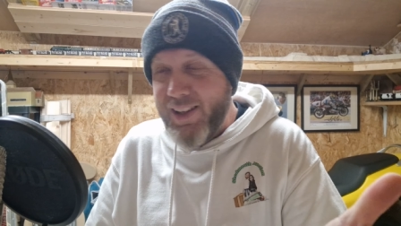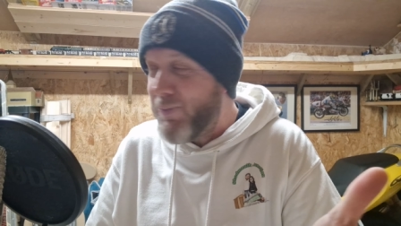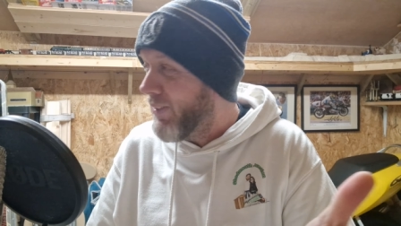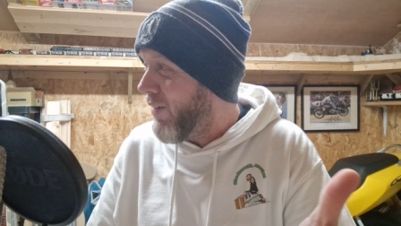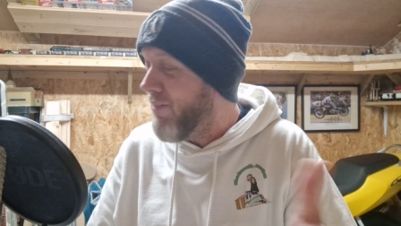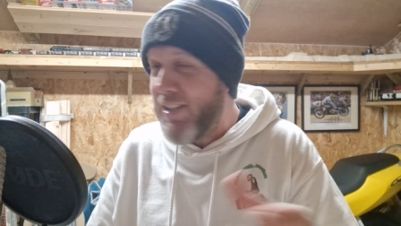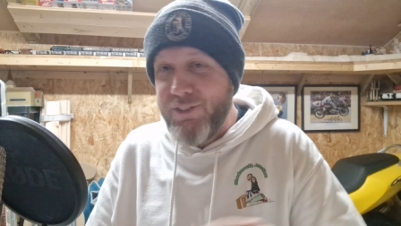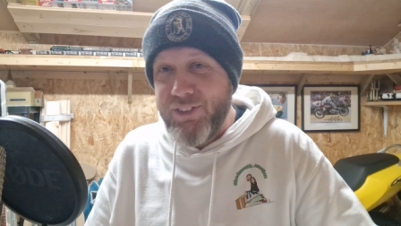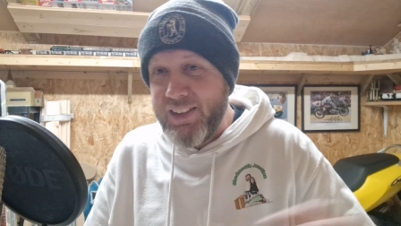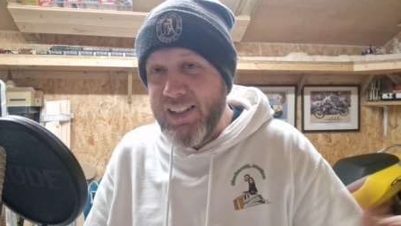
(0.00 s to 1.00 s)
He's been coming here
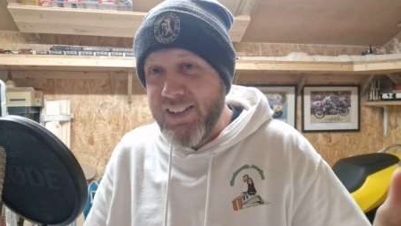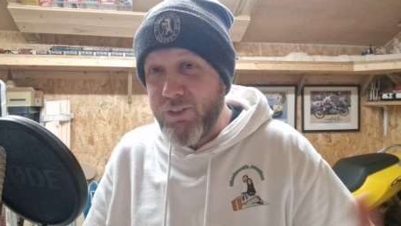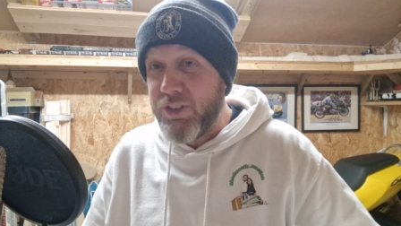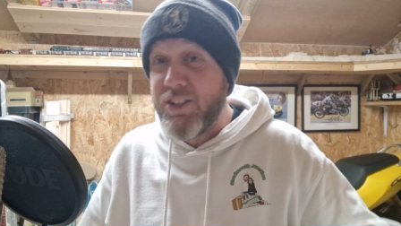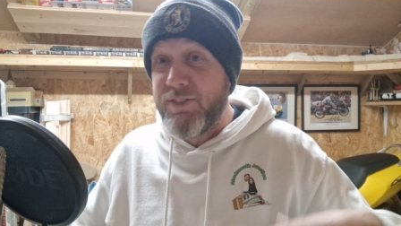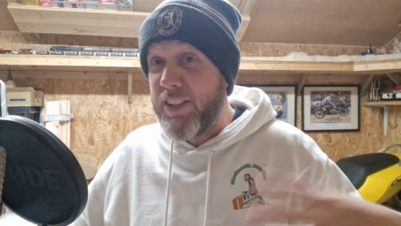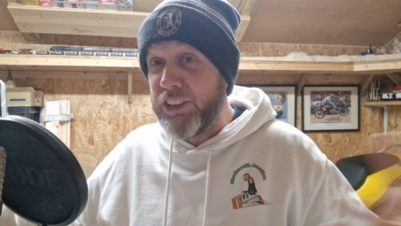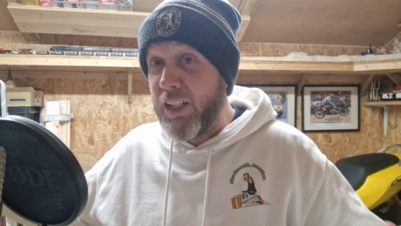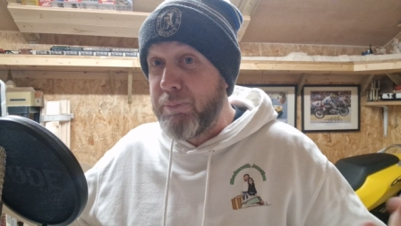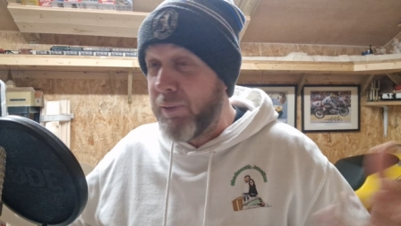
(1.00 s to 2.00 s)
for years, or since I've had the
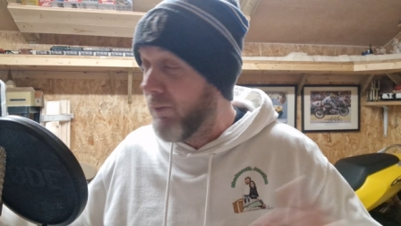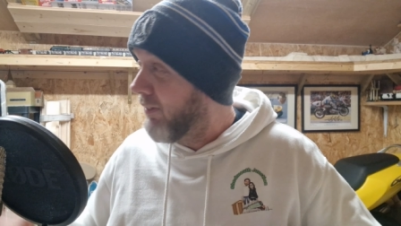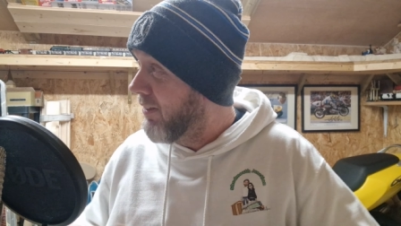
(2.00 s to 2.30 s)
shed built,